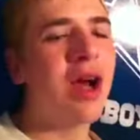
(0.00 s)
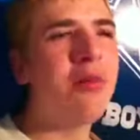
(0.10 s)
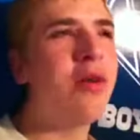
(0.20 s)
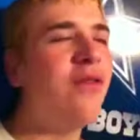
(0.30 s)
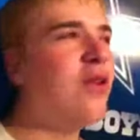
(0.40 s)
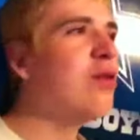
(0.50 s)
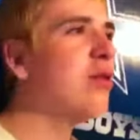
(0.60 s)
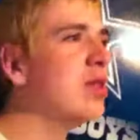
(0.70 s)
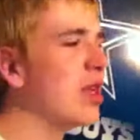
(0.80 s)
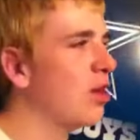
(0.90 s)
I'm
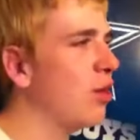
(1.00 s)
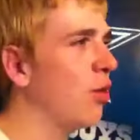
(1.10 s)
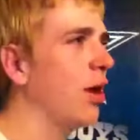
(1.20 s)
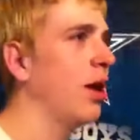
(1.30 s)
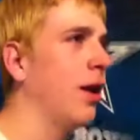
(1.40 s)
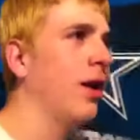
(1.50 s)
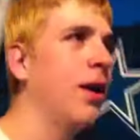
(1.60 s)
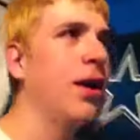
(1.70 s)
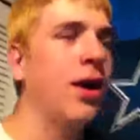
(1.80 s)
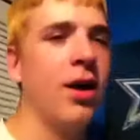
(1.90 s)
confused and annoyed.
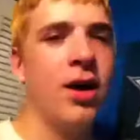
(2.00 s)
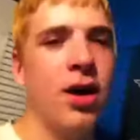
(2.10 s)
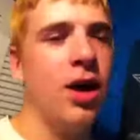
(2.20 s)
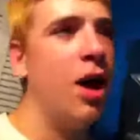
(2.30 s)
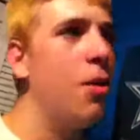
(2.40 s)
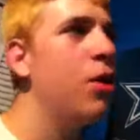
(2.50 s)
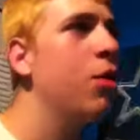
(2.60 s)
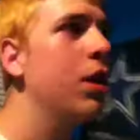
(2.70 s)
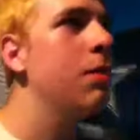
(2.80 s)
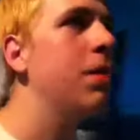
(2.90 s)
I'm
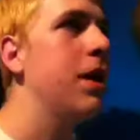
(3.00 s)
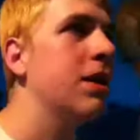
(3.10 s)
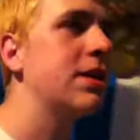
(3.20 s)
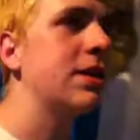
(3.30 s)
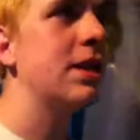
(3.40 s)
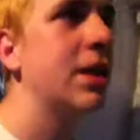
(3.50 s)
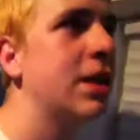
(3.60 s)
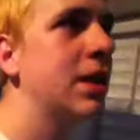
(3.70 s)
annoyed because